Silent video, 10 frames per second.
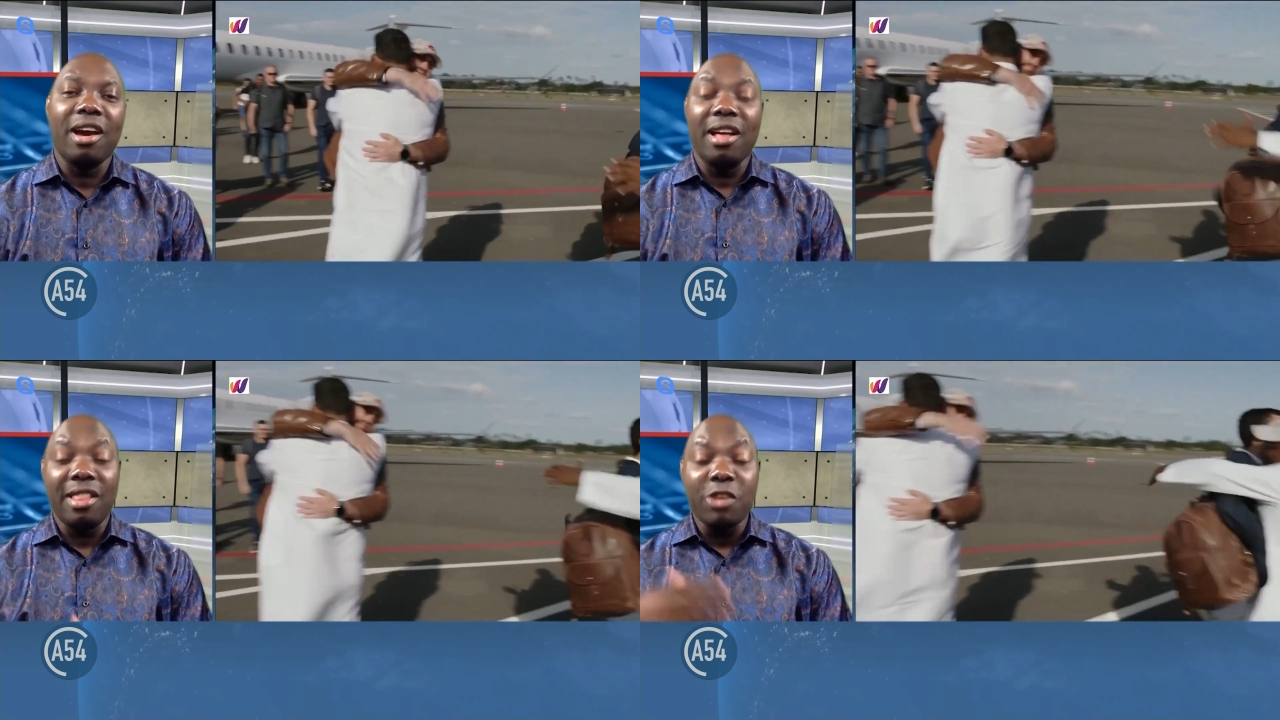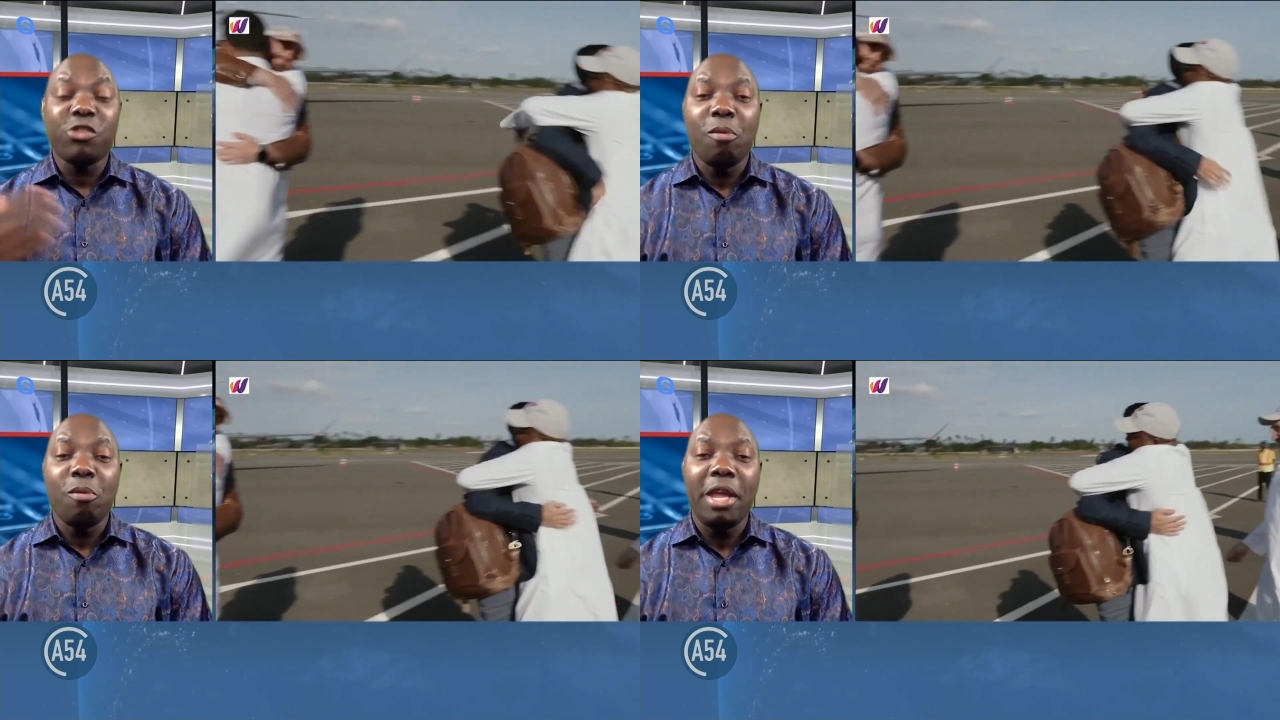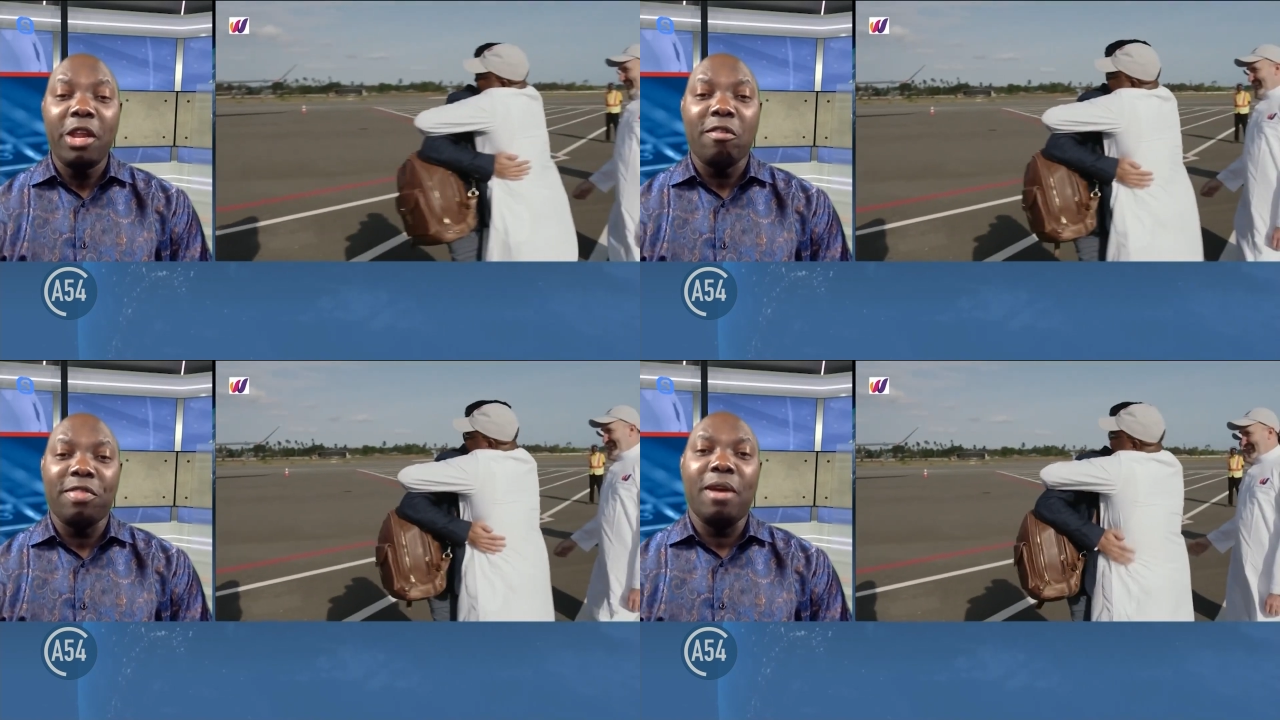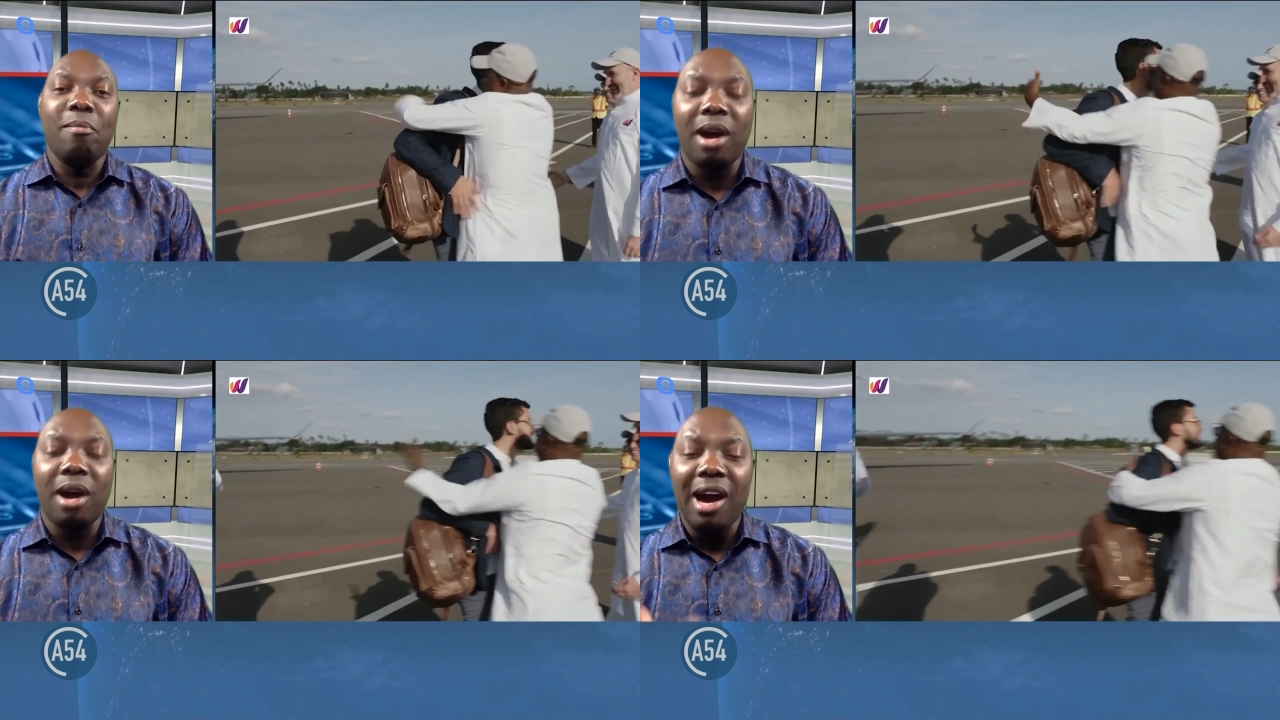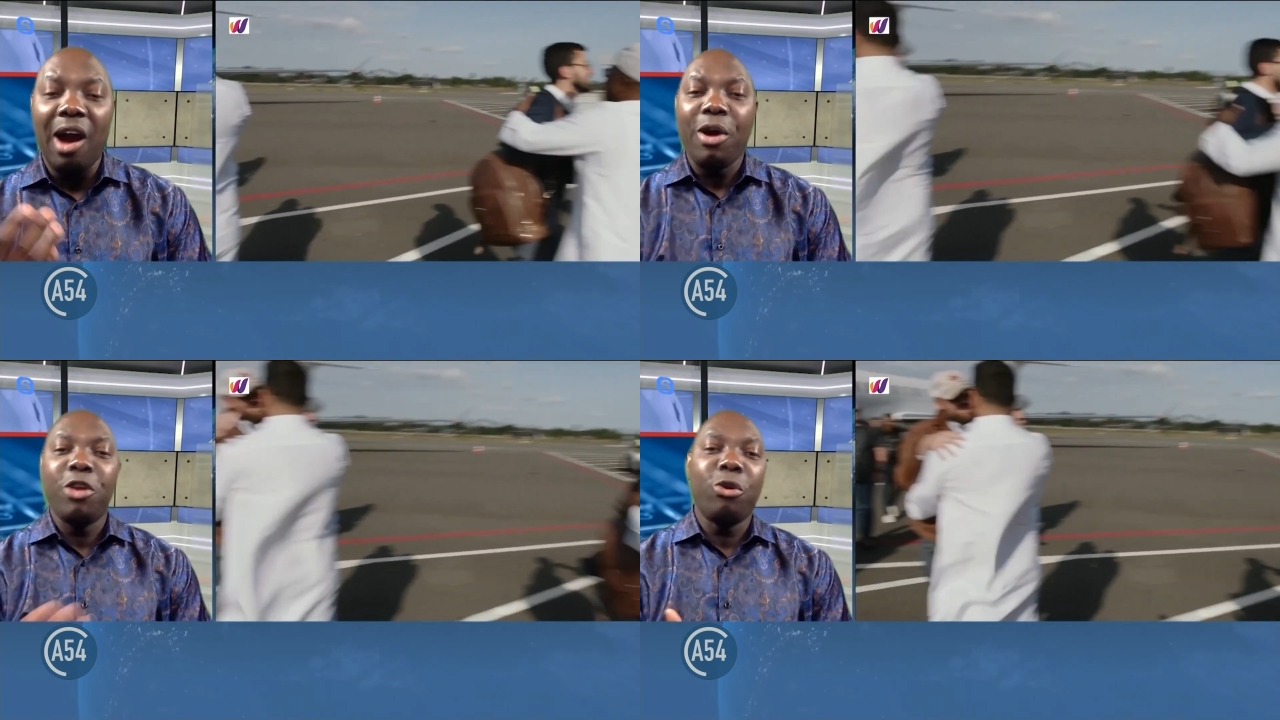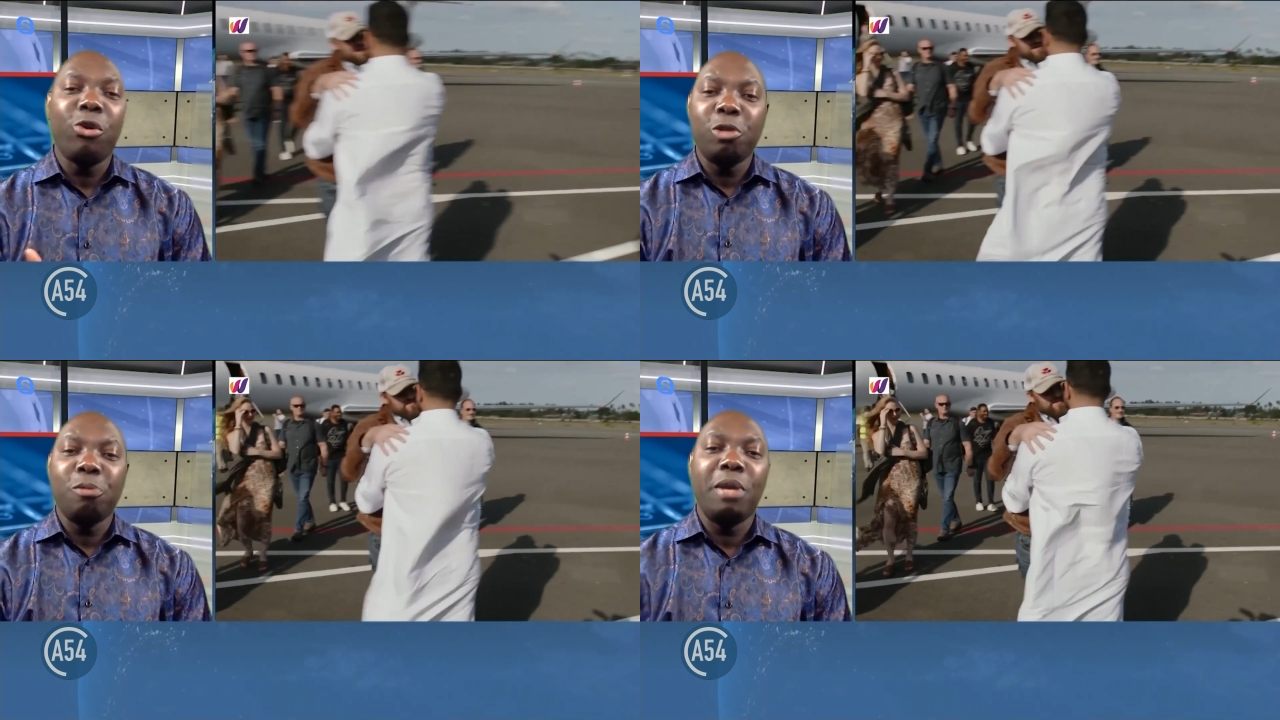uh, there are so many of them. how are you going to